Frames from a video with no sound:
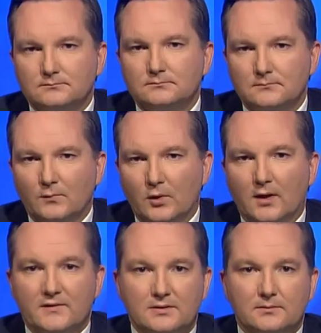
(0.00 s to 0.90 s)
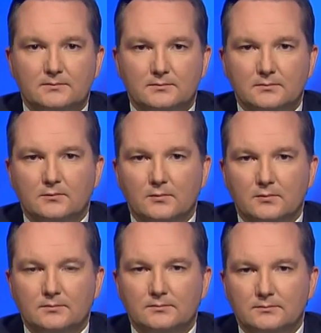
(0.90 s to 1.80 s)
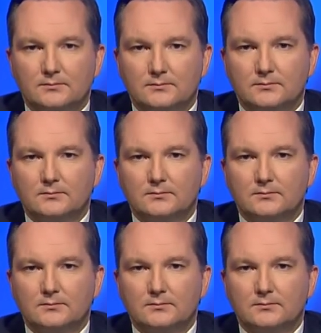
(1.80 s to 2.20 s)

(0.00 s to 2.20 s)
even if they are found to be refugees.